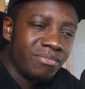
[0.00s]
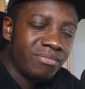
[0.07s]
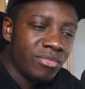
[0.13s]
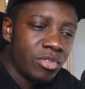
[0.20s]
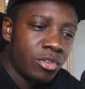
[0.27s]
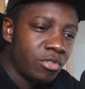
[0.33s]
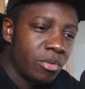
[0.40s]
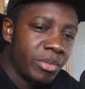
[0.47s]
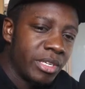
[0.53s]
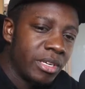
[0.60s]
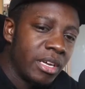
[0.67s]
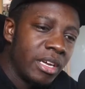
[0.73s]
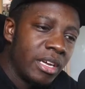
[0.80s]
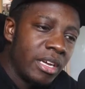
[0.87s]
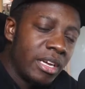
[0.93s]
Not for me.
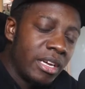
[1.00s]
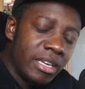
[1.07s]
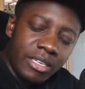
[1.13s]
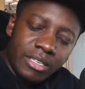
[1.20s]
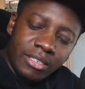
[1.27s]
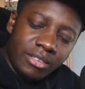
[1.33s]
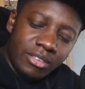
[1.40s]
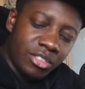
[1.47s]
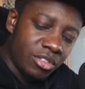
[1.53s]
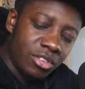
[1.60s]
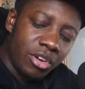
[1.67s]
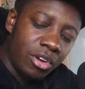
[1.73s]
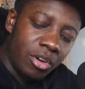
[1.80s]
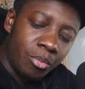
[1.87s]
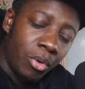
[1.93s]
Just
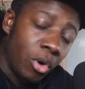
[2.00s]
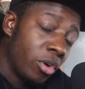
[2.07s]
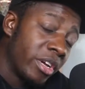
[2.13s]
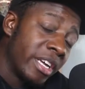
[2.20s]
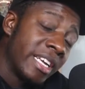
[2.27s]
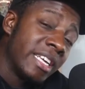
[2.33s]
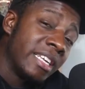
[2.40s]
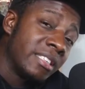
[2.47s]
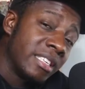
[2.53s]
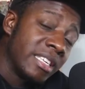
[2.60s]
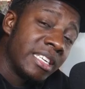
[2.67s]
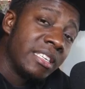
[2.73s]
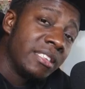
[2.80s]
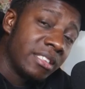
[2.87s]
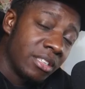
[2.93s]
no. But it is
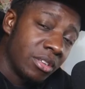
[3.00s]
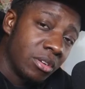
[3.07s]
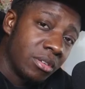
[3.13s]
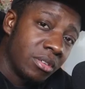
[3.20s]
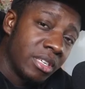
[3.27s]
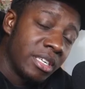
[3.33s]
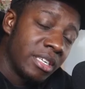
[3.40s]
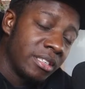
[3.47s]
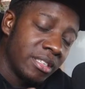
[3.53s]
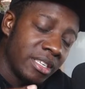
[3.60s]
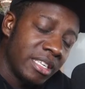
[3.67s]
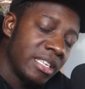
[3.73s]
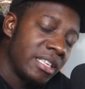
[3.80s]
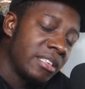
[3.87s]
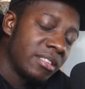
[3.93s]
easy though. It is
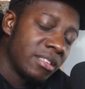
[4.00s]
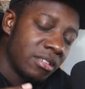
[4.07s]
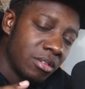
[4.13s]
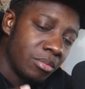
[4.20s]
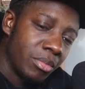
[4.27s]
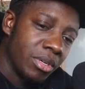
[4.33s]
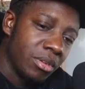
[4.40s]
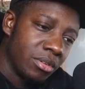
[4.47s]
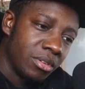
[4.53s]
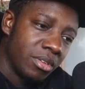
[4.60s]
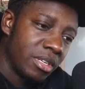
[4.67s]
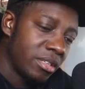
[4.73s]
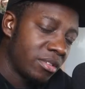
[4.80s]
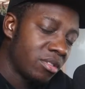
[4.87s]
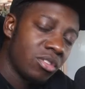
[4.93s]
easy to build.
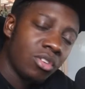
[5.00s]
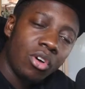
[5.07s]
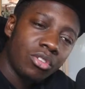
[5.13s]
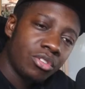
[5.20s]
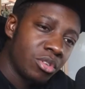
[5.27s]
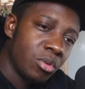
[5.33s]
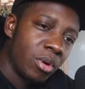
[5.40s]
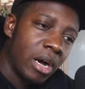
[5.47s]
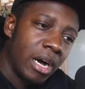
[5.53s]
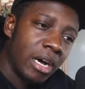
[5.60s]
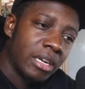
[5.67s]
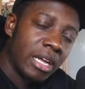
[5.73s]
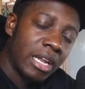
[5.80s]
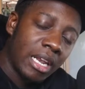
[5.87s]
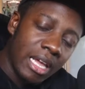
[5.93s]
It's not too
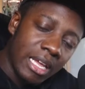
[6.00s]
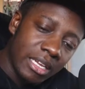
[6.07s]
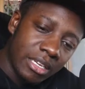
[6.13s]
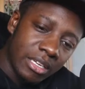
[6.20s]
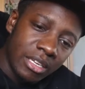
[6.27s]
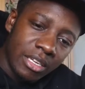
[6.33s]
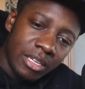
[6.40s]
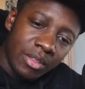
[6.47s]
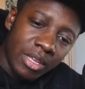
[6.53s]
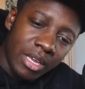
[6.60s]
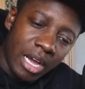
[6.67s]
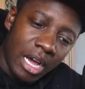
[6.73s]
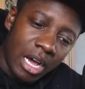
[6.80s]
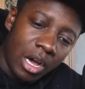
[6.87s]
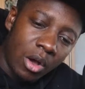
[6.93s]
hard. I like
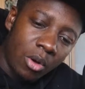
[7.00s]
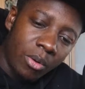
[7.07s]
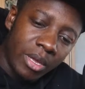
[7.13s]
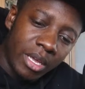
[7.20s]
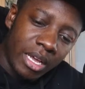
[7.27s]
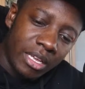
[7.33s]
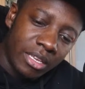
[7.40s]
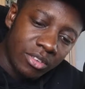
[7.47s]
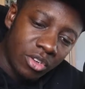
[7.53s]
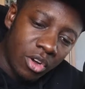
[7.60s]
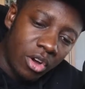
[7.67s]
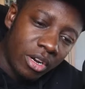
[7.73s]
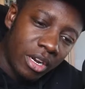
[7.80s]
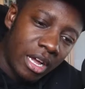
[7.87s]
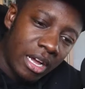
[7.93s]
how it's
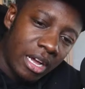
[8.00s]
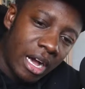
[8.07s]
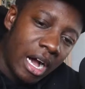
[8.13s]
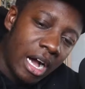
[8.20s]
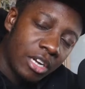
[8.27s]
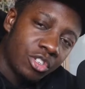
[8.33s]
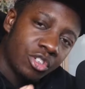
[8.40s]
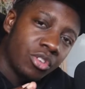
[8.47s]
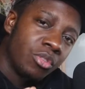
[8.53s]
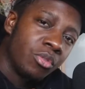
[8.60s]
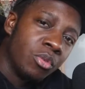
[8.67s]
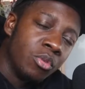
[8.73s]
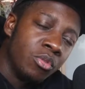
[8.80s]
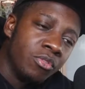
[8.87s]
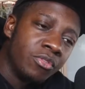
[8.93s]
got an arch
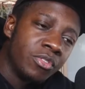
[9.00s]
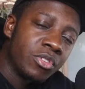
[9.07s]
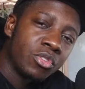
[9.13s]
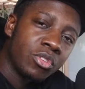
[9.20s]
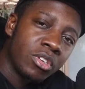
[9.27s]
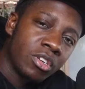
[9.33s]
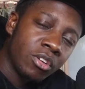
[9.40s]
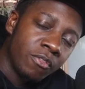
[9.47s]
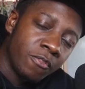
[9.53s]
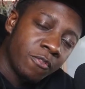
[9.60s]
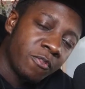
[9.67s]
groove, so you can